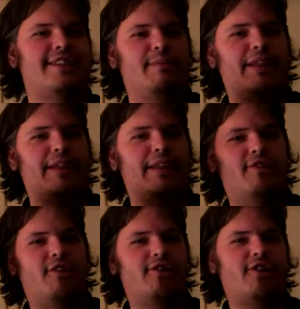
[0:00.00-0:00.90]
is
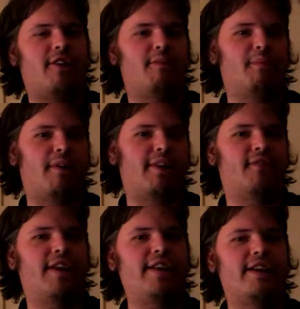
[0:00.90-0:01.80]
something George R.
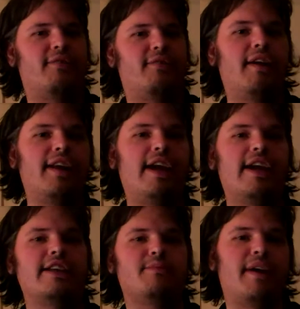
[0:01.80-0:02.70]
Martin invented.
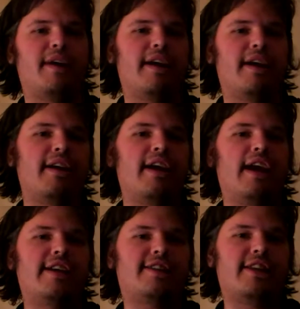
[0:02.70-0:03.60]
Well, it is, but
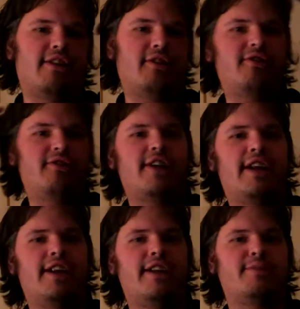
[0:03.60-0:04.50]
it's a
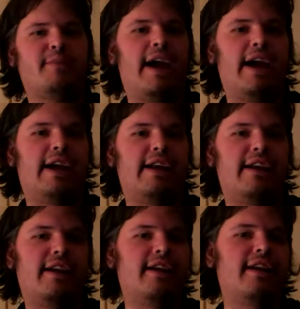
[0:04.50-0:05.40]
delusion in his
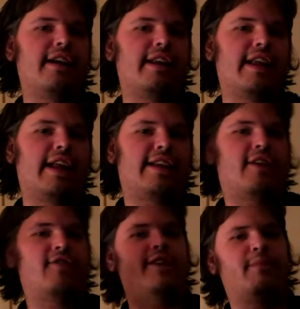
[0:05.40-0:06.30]
mind
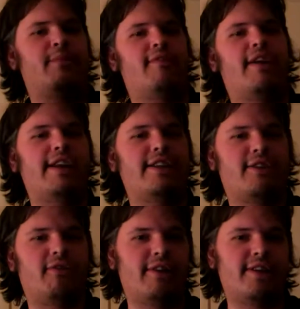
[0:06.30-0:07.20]
that tells him to
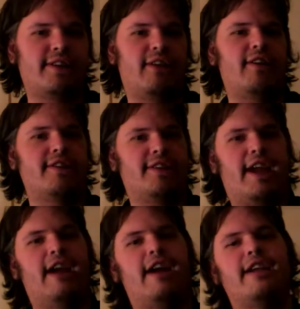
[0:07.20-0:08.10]
write these stories and
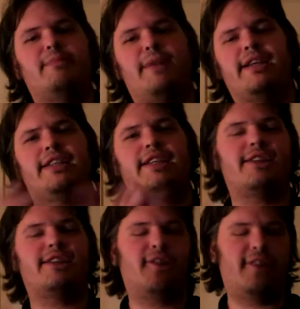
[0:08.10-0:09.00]
cause chaos
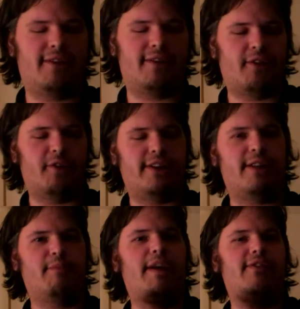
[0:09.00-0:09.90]
because he's truly
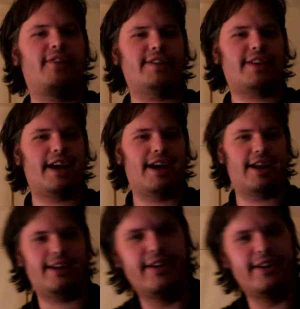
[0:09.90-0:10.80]
devoted to the
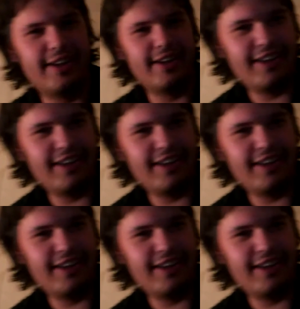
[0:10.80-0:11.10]
many-faced God.